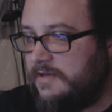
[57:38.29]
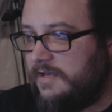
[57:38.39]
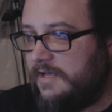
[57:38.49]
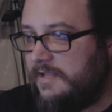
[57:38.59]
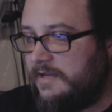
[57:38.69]

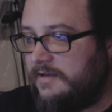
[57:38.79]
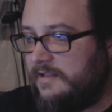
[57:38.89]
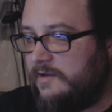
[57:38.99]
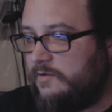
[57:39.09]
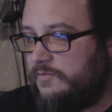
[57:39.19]
I like
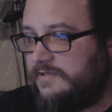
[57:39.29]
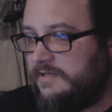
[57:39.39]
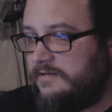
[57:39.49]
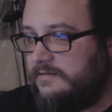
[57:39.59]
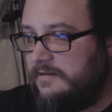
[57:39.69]
what we
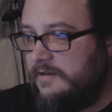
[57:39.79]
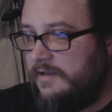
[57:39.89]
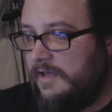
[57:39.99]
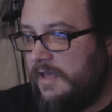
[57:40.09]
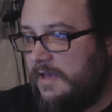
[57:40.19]
did,
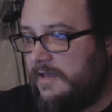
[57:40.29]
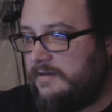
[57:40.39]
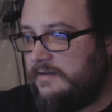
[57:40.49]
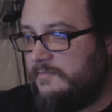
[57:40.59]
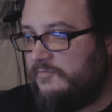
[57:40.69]

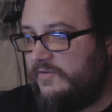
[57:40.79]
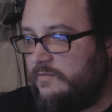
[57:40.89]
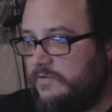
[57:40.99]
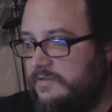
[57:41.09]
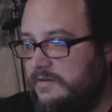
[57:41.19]
and I'm
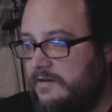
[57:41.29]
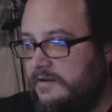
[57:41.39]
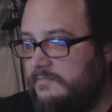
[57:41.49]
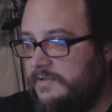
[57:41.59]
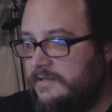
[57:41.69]
fine with it
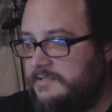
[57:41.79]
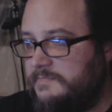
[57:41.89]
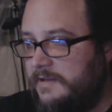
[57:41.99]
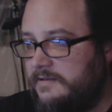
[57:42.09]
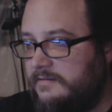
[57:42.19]
not being
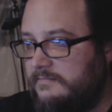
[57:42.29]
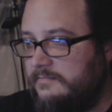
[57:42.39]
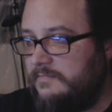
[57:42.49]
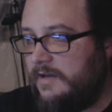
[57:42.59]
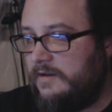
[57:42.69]
expanded.
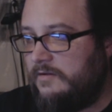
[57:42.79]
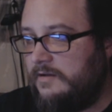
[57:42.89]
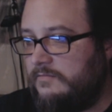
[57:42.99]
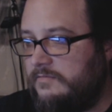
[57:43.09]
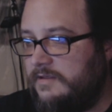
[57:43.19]
I
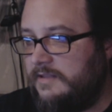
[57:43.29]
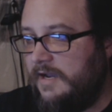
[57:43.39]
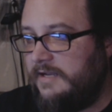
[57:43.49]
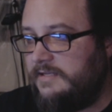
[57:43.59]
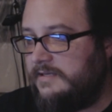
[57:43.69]
don't think the
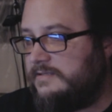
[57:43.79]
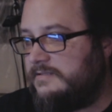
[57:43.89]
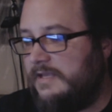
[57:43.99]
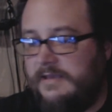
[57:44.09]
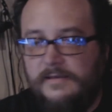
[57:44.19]
idea is
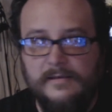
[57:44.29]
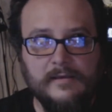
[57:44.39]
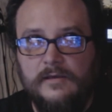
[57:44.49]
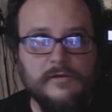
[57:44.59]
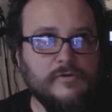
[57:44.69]
like
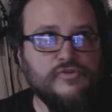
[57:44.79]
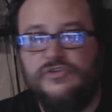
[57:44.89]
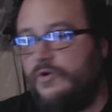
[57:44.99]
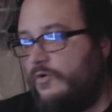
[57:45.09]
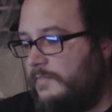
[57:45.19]

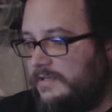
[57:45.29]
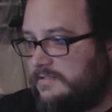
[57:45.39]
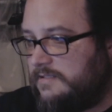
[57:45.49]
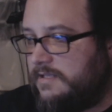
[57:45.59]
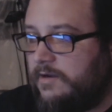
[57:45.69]
so
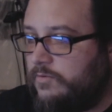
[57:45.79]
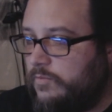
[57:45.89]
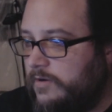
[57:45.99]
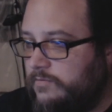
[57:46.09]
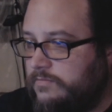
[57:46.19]
amazing that I would
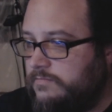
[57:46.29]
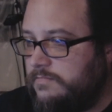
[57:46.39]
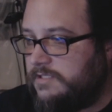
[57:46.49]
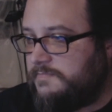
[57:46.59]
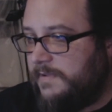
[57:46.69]
want to
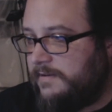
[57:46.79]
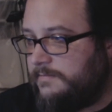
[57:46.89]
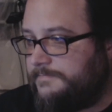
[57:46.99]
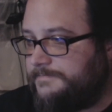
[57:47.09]
expand it.